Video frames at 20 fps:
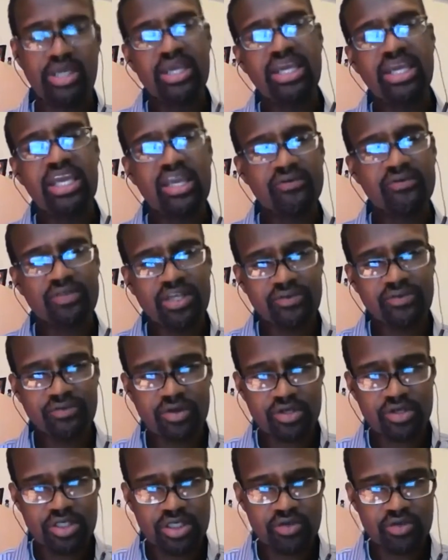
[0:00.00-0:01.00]
even if your
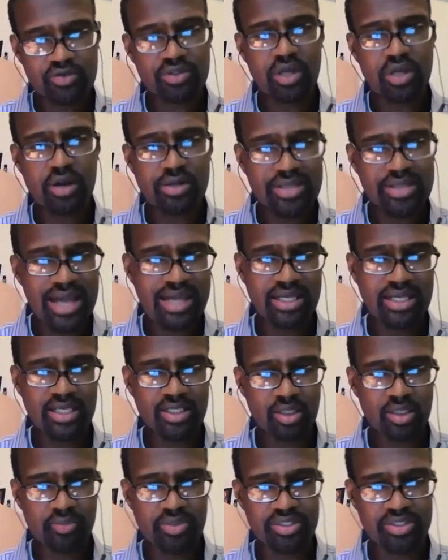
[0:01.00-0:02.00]
children are not in
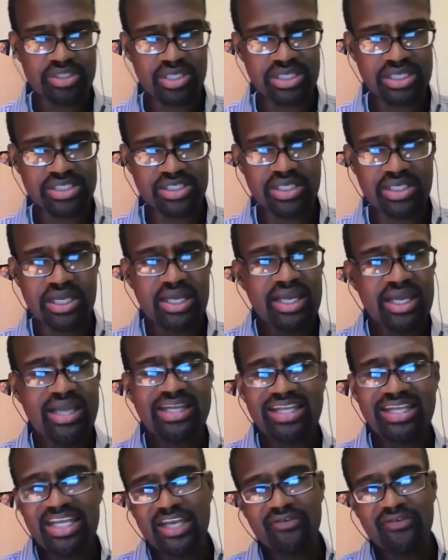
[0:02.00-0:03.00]
your possession, and
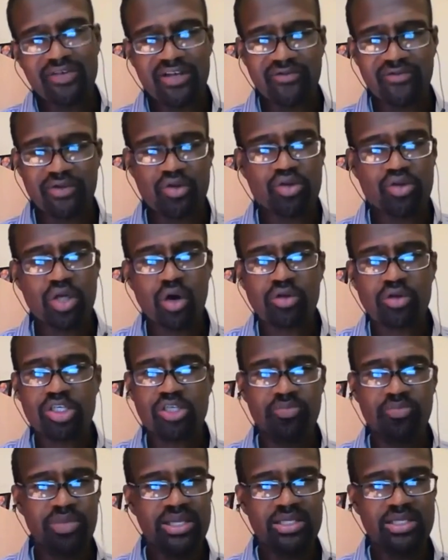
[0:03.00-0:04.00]
even if you don't
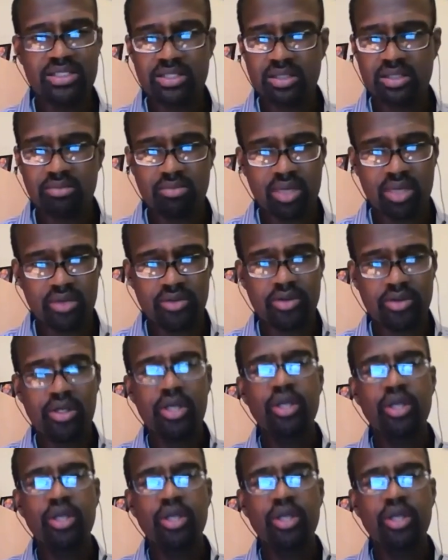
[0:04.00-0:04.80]
speak to the mother,